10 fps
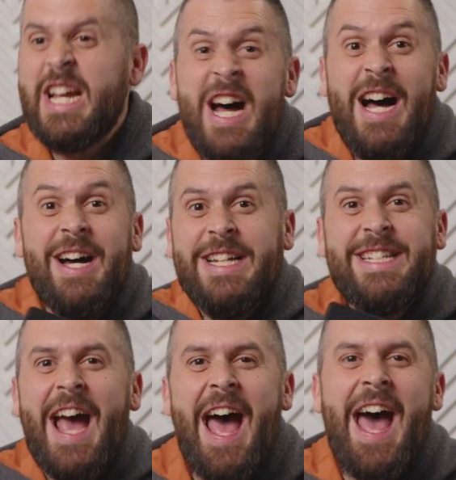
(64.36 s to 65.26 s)
like,
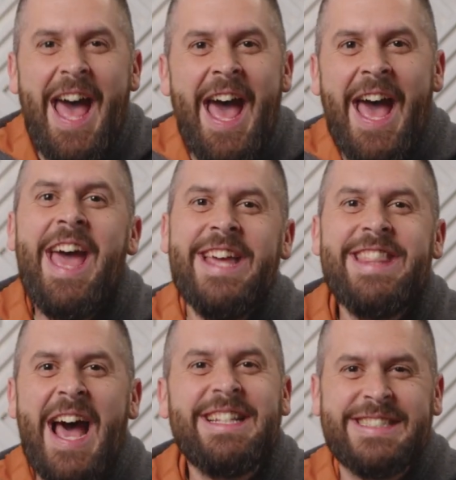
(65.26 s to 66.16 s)
yay,
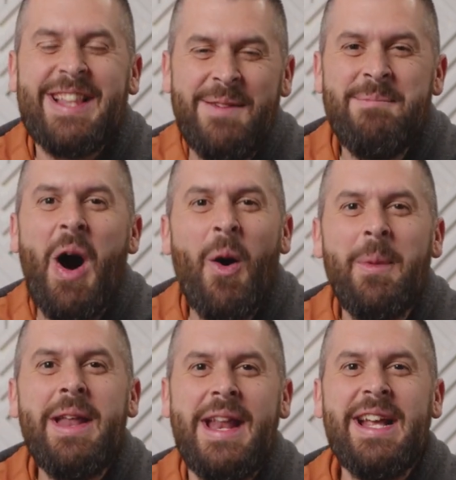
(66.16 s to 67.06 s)
that's the
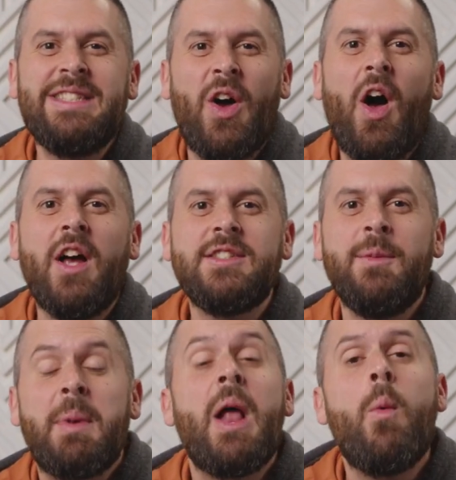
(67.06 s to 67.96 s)
moment, it's
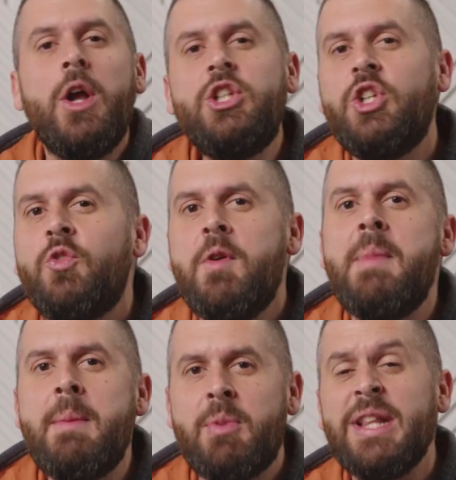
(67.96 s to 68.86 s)
awesome. But I want you to
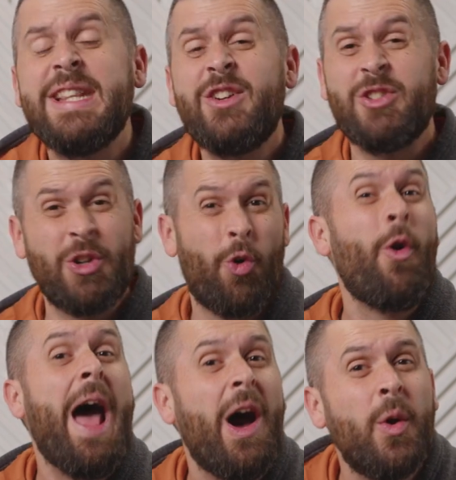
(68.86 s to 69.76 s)
remember that there's a
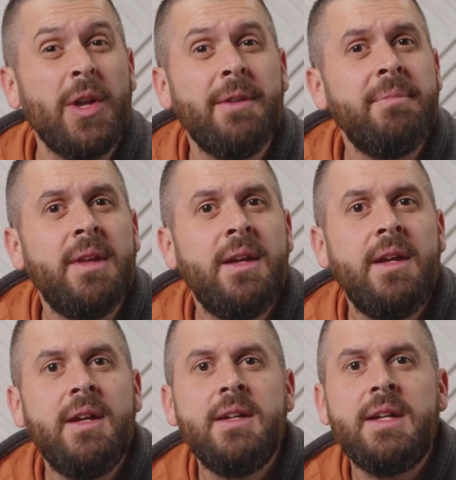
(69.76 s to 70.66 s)
crowd.
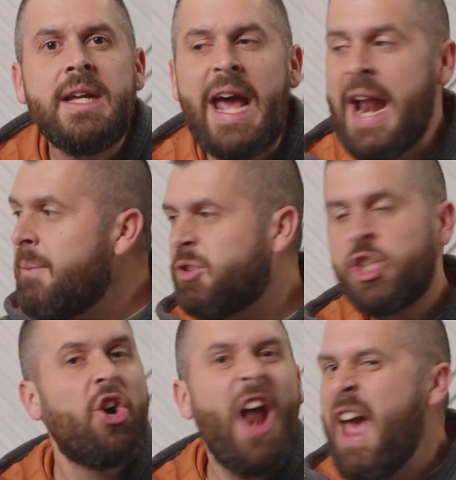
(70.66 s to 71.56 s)
And I'm
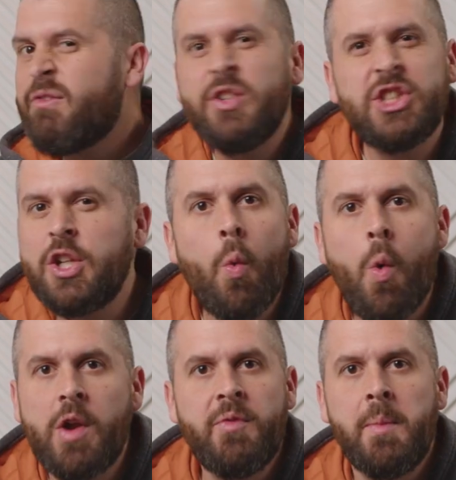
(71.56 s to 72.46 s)
sure every single
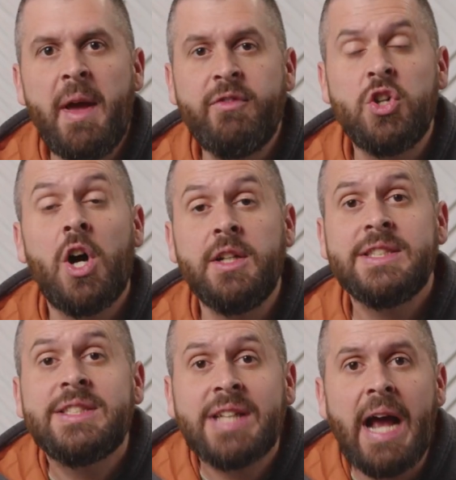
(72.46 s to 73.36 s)
one of them have gone
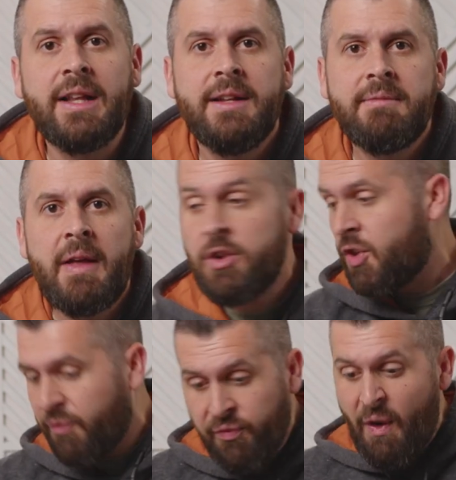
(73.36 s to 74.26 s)
silent. And they're
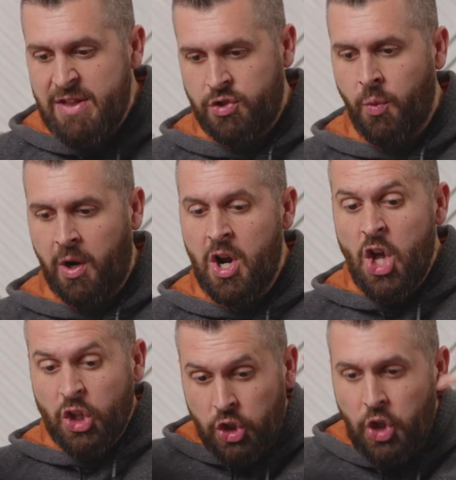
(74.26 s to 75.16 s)
the friends who are
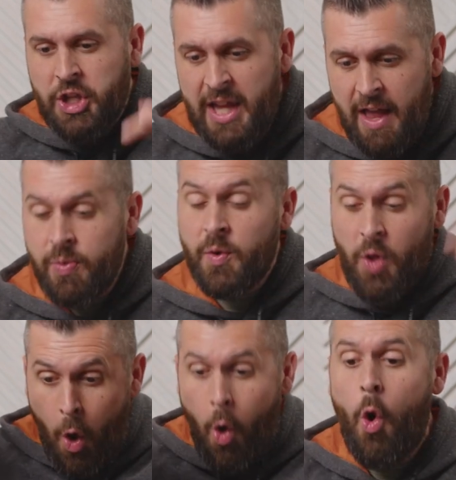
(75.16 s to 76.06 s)
looking in through
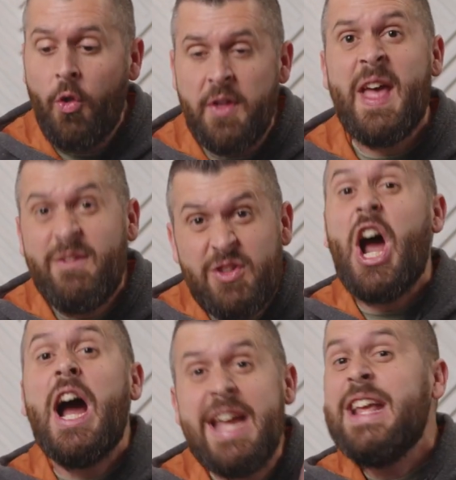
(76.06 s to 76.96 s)
the hole that they've
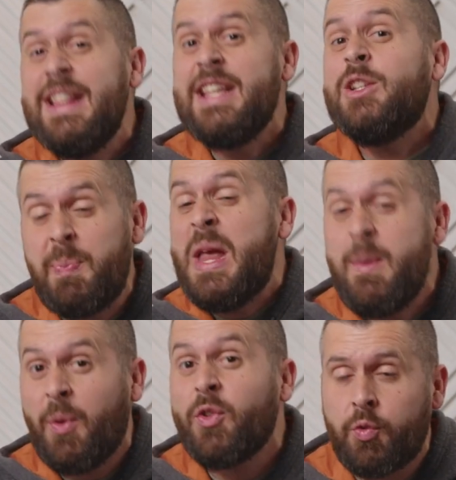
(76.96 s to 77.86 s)
dug in these
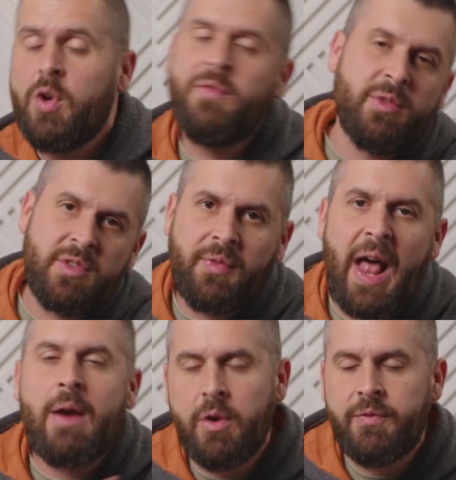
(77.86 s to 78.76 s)
people's roof. It was a
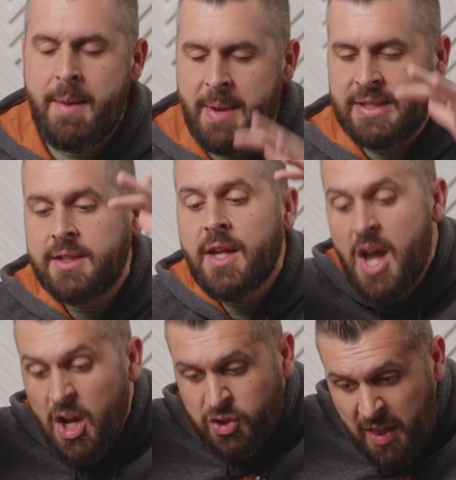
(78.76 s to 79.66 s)
flat roof, that makes sense.
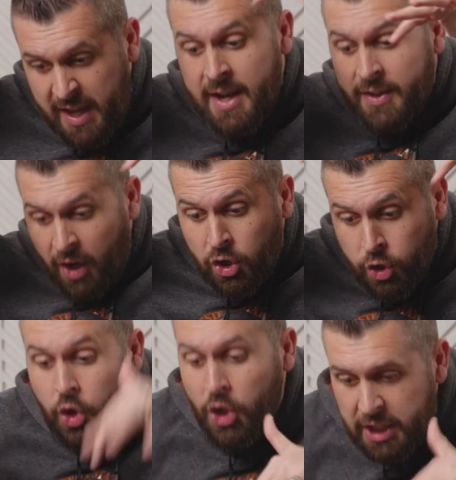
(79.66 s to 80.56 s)
So they're
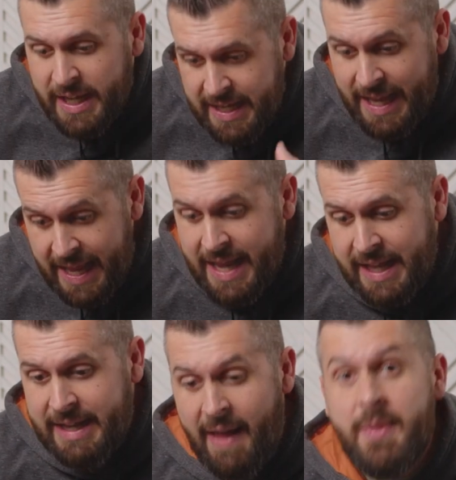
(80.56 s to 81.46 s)
looking
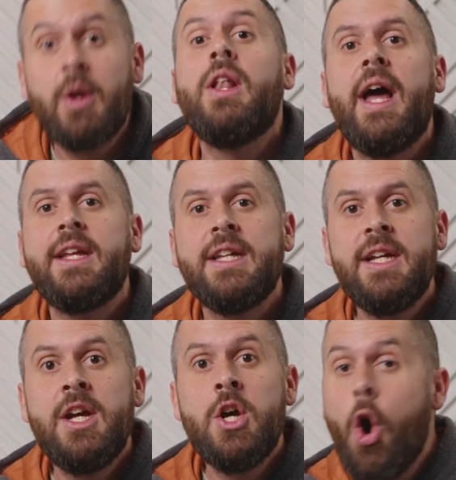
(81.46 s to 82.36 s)
in and they're like,
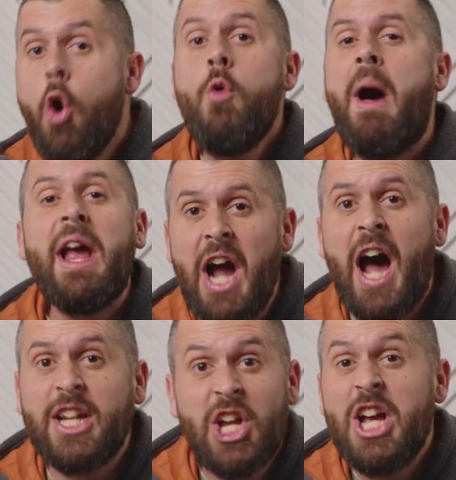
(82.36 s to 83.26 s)
oh my
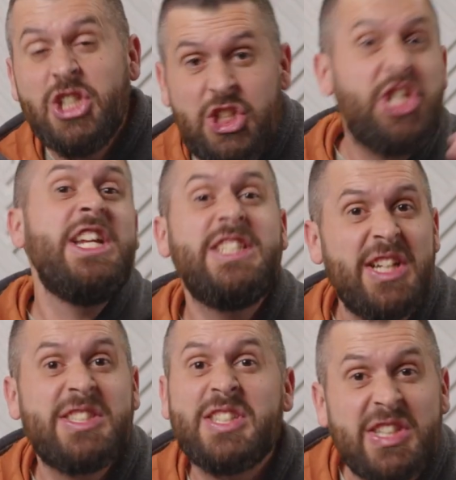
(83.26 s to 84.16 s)
gosh,
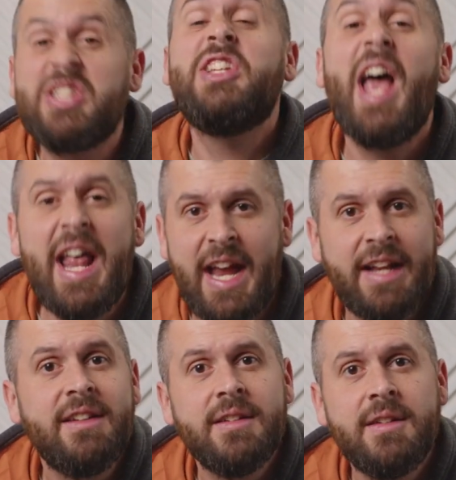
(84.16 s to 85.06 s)
Jesus said
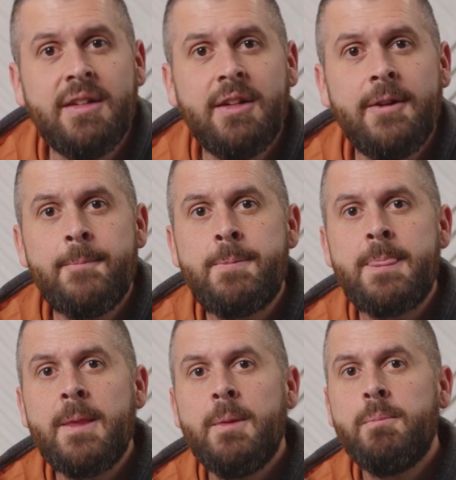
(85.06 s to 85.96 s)
it.
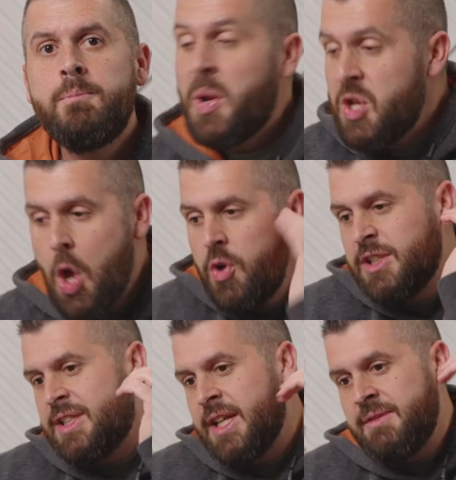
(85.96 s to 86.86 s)
But
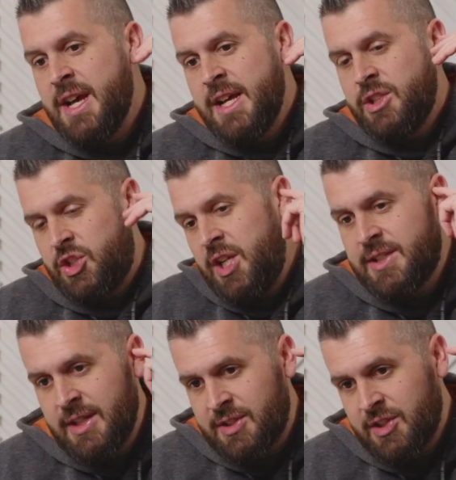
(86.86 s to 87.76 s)
notice that
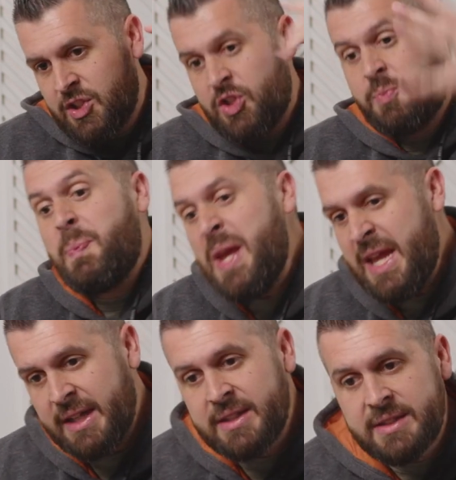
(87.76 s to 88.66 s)
Jesus
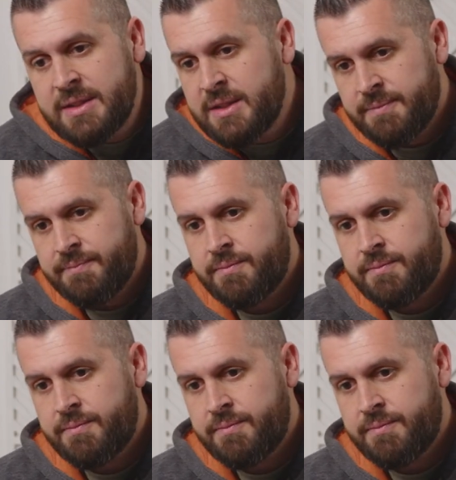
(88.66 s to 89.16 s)
speaks.